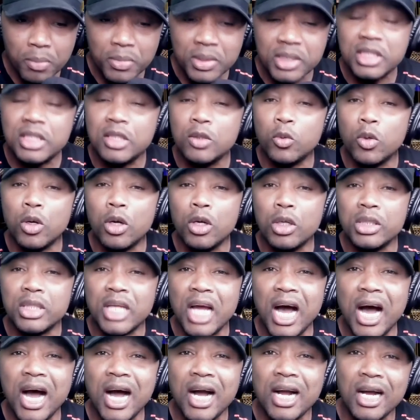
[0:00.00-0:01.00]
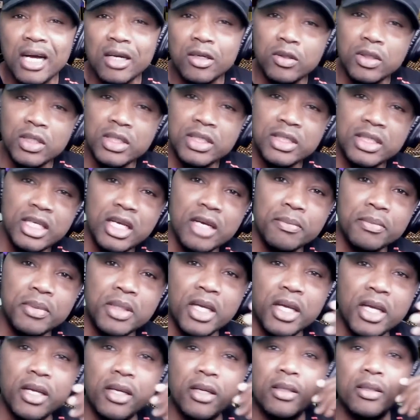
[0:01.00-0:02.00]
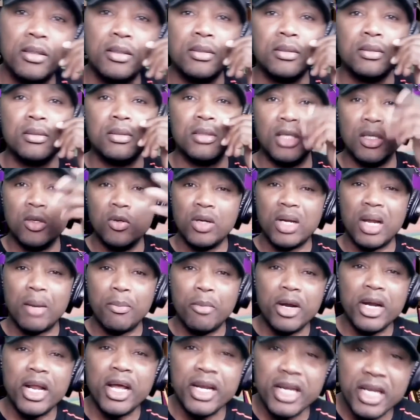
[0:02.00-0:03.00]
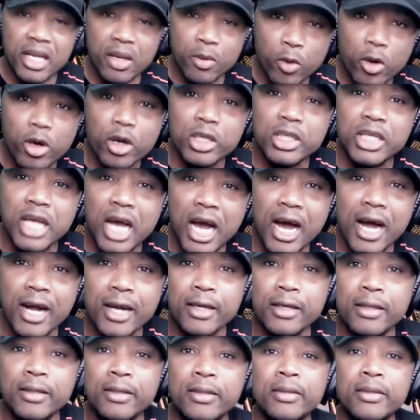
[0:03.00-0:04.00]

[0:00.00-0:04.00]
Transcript: But me see World and Dog, I do the same there thing. You know, that brother name, World mm-hmm. Dog.